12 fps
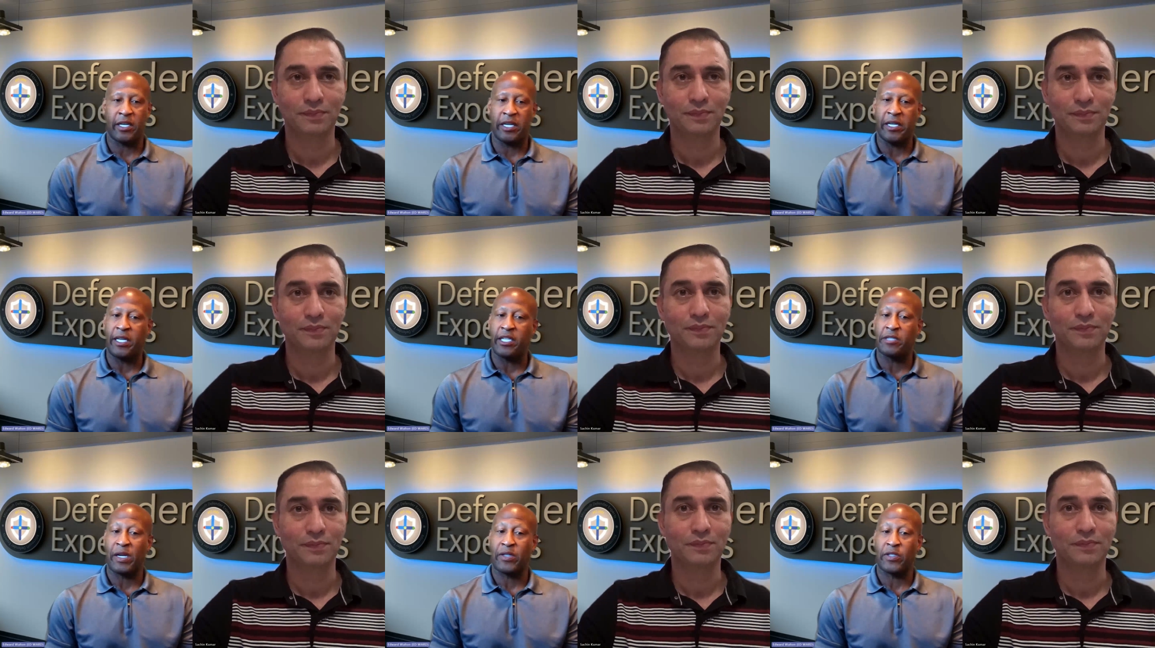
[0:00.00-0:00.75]

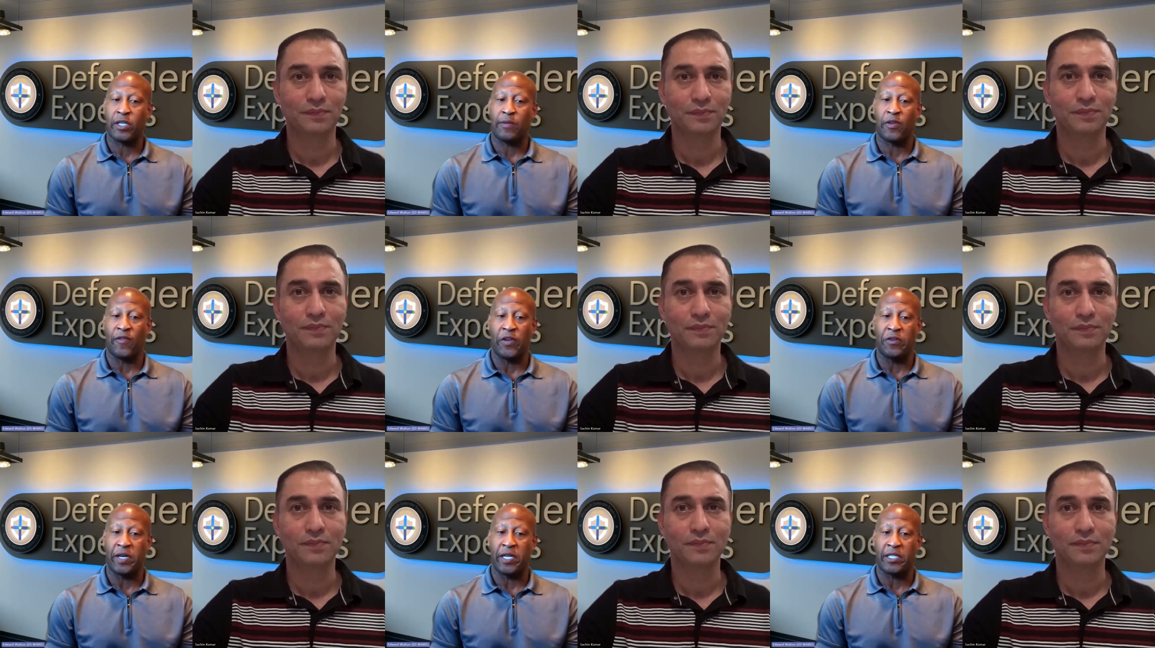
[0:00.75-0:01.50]
Speaker 1: cutting-edge Microsoft
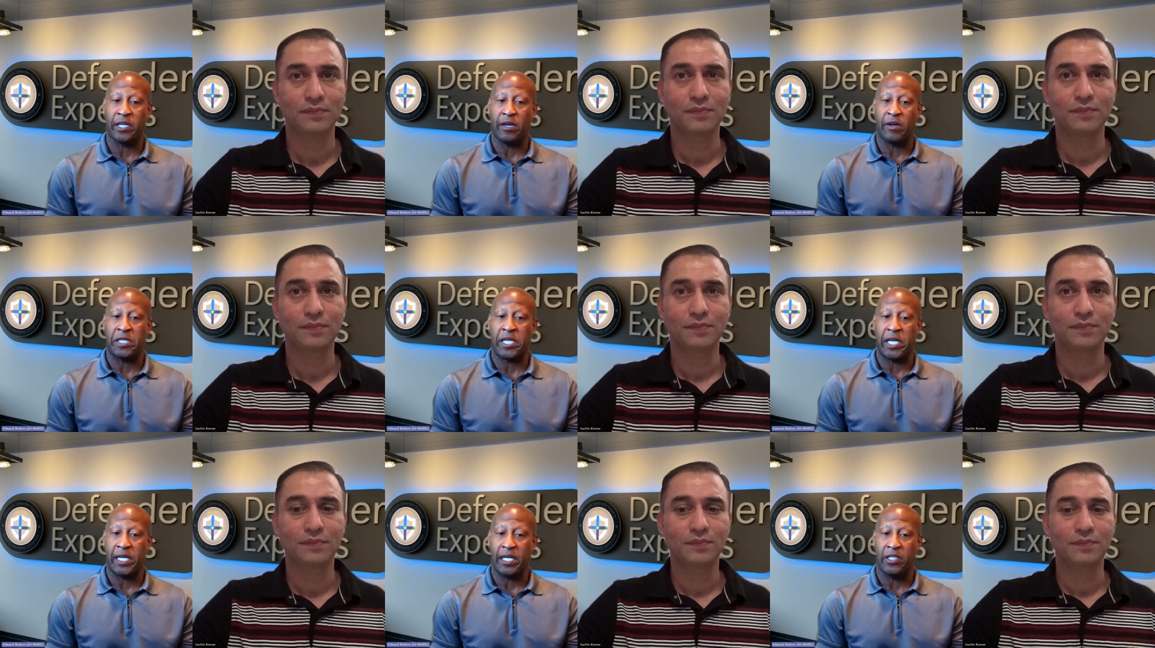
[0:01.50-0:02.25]
Defender XDR
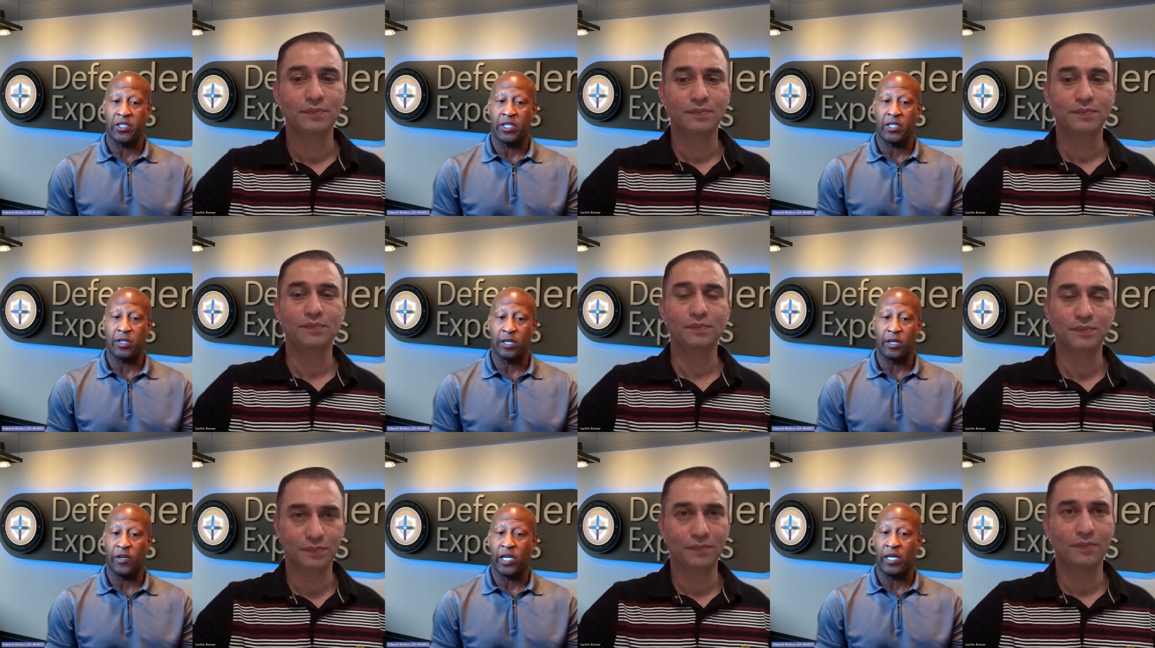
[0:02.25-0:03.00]
technologies to
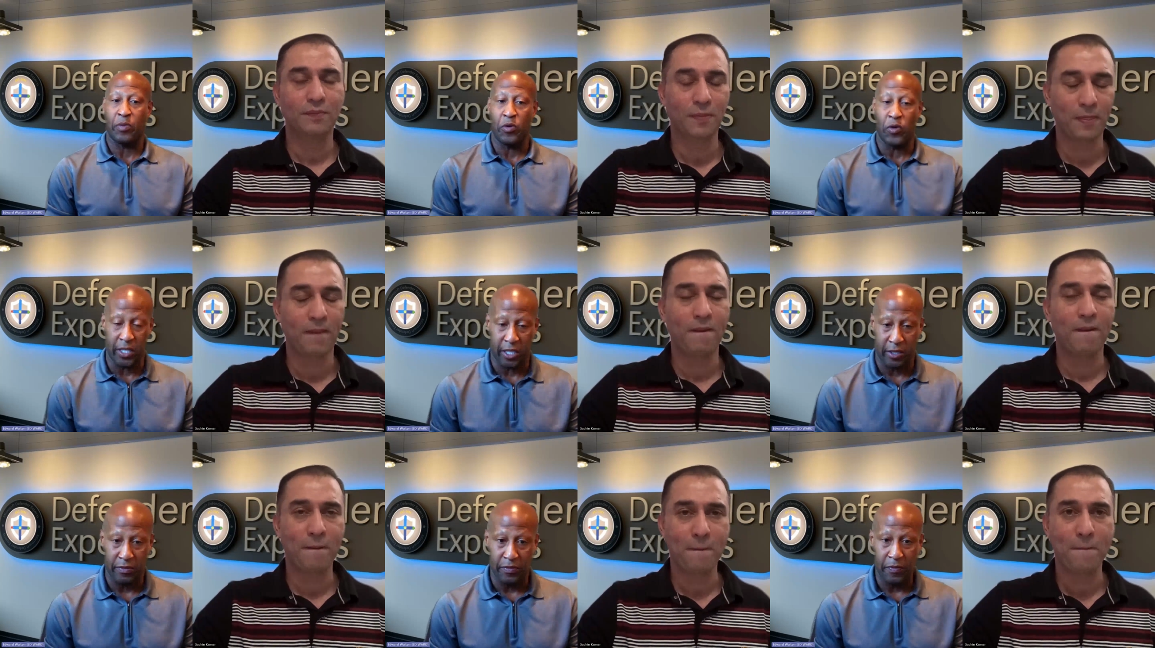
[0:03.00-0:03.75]
cover
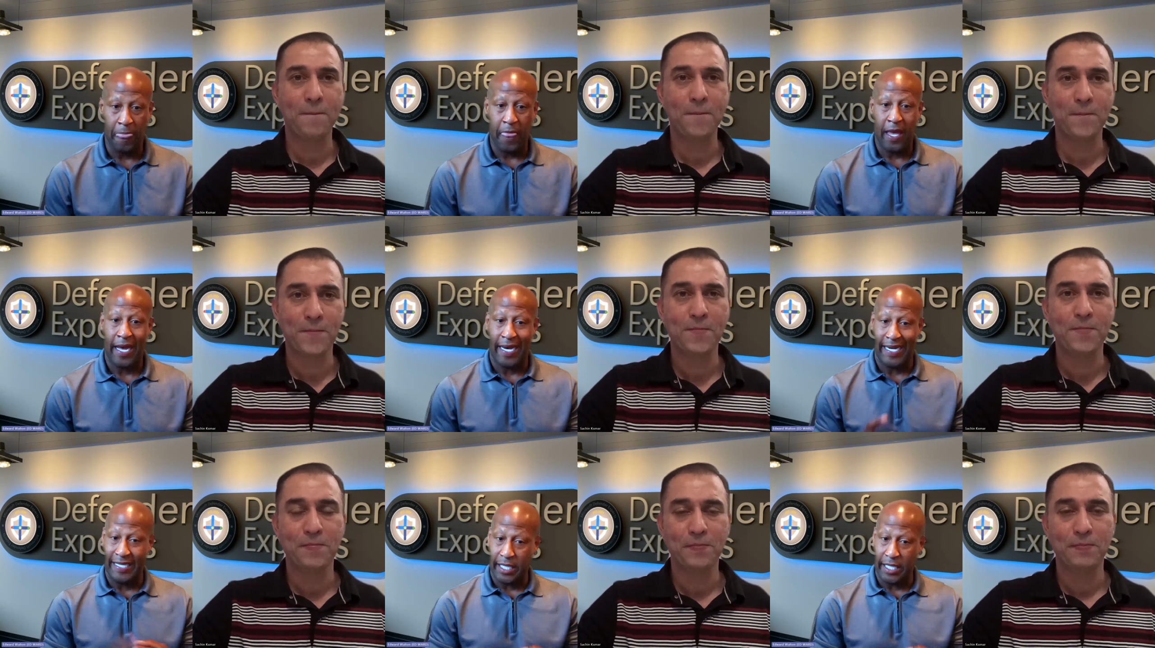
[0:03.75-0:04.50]
endpoints,
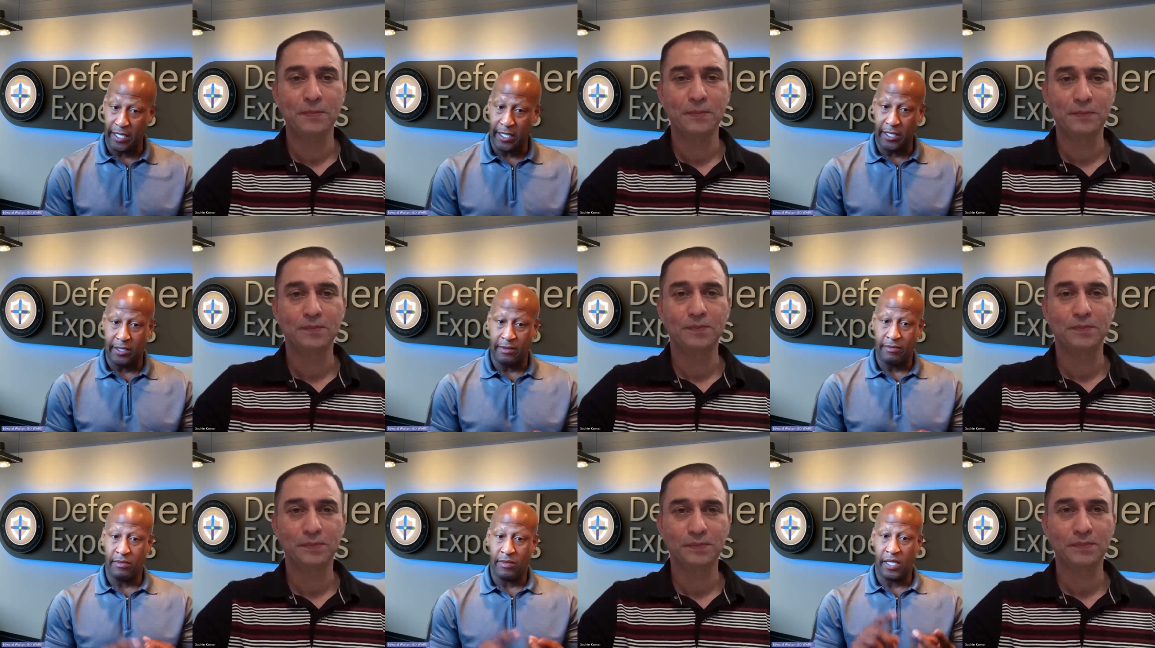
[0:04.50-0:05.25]
identities,
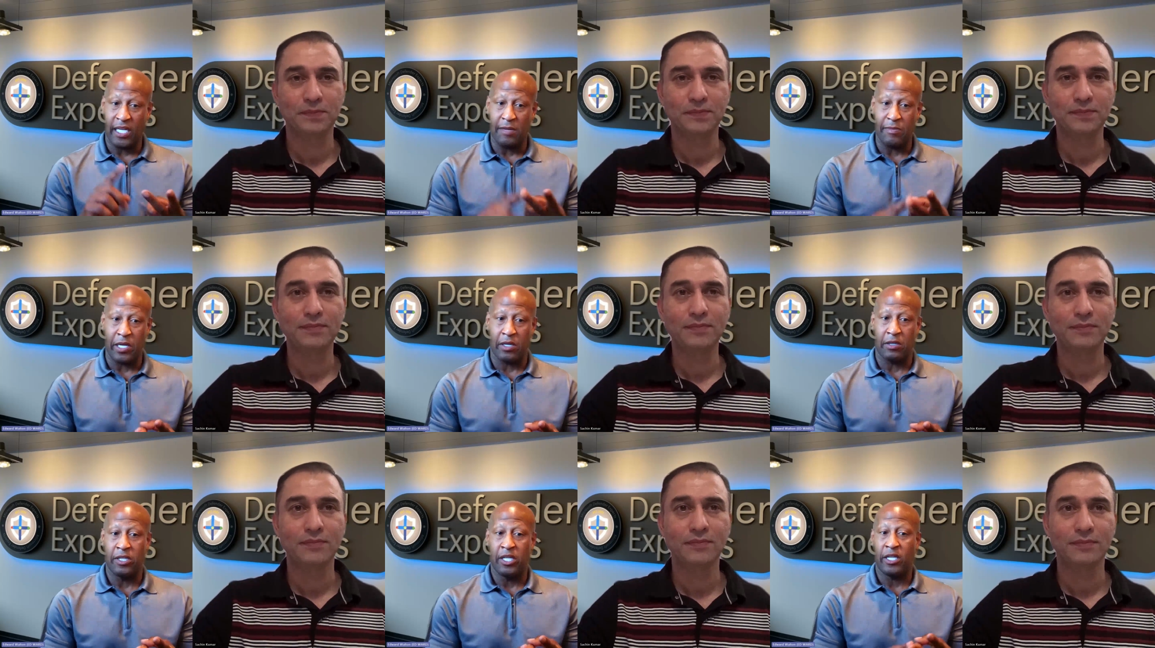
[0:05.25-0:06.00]

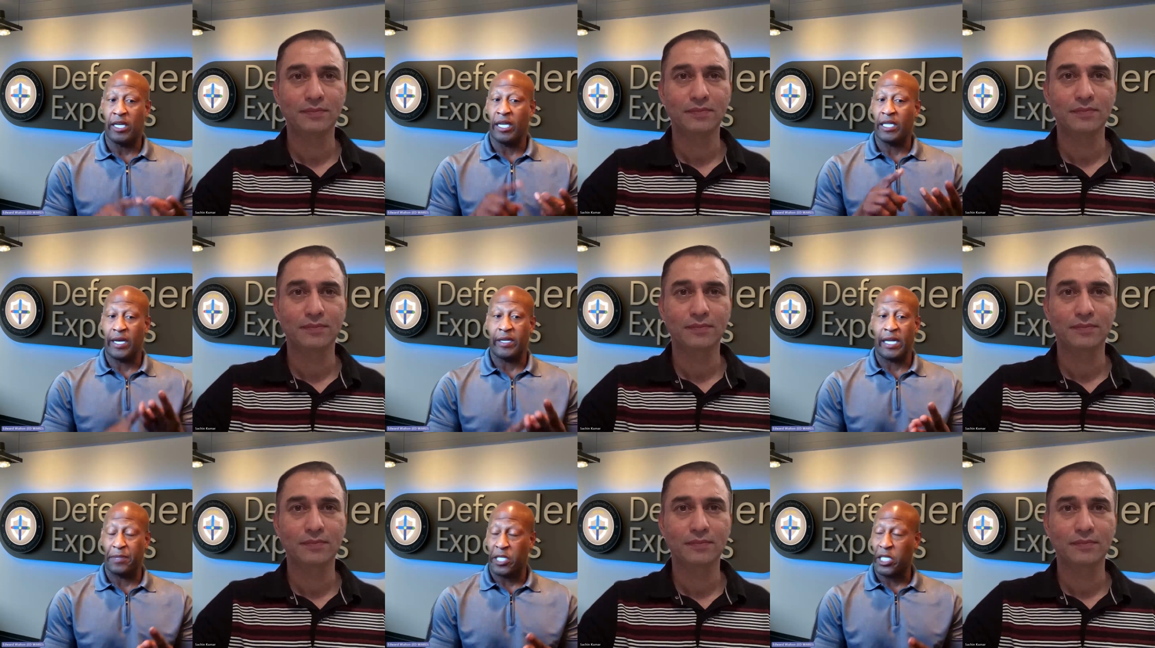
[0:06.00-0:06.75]
email, and cloud
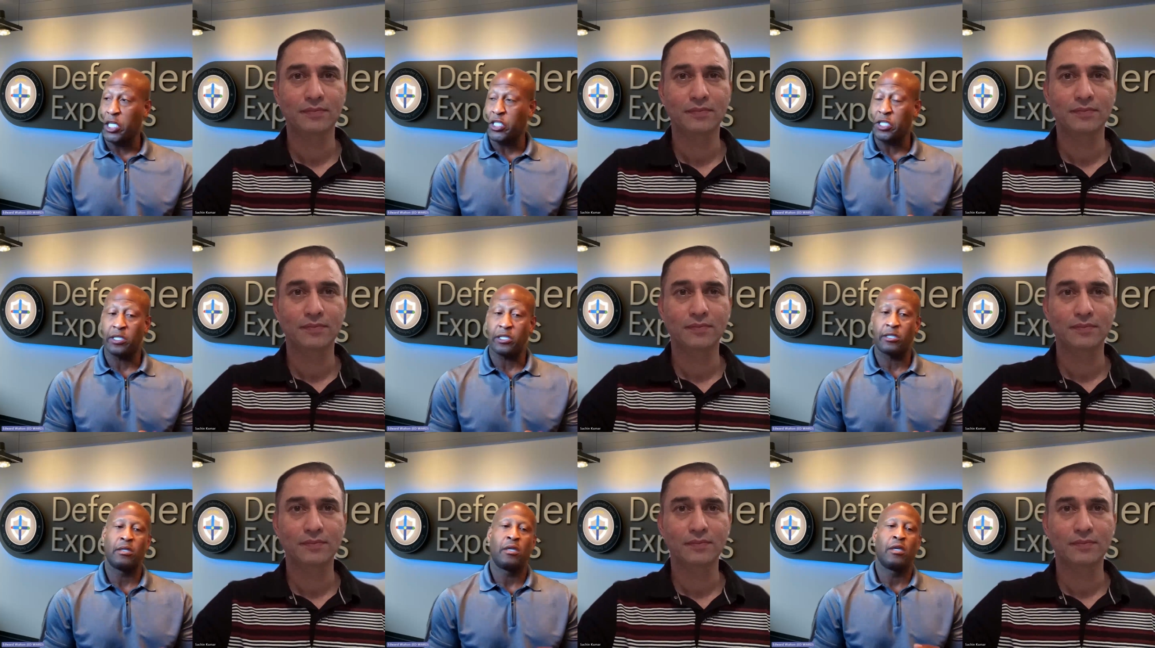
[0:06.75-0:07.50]
applications.